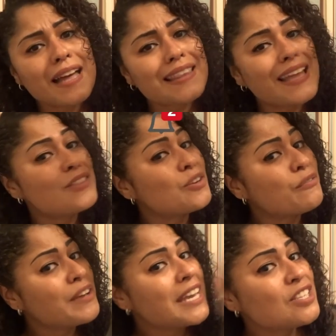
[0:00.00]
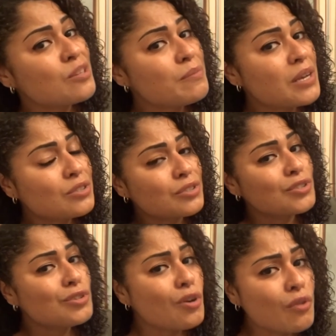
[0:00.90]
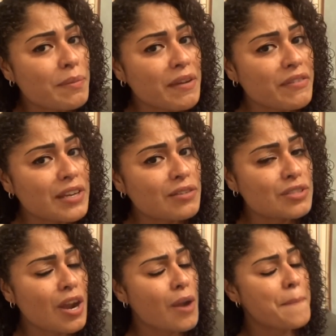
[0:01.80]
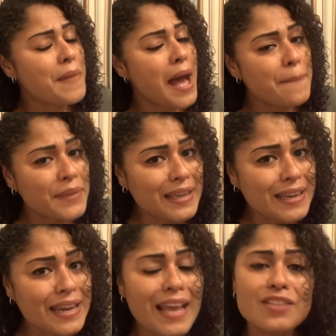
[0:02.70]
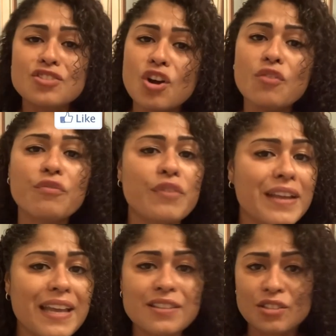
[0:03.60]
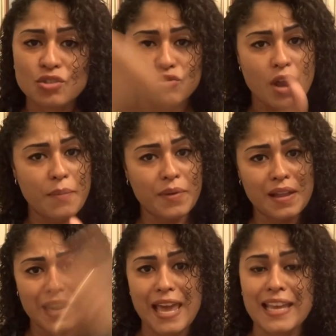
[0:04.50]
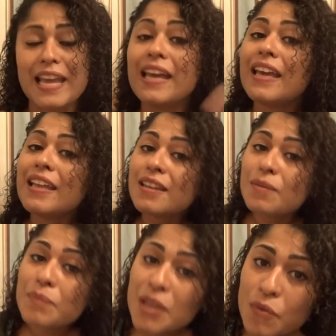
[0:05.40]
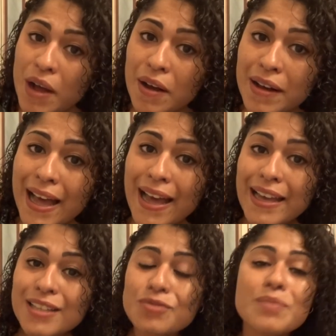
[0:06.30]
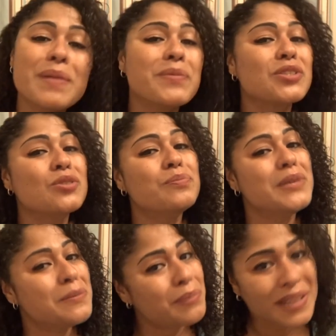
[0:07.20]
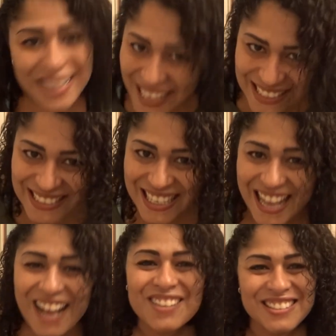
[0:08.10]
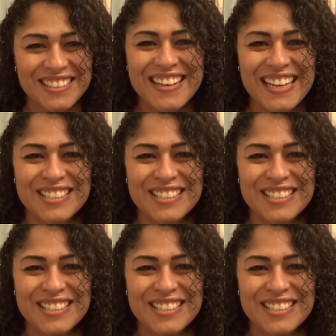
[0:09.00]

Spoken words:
on that notification bell so you know when my videos are popping. And don't forget to drop a like. In the meanwhile, guys, remember to be blessed. I'll see you guys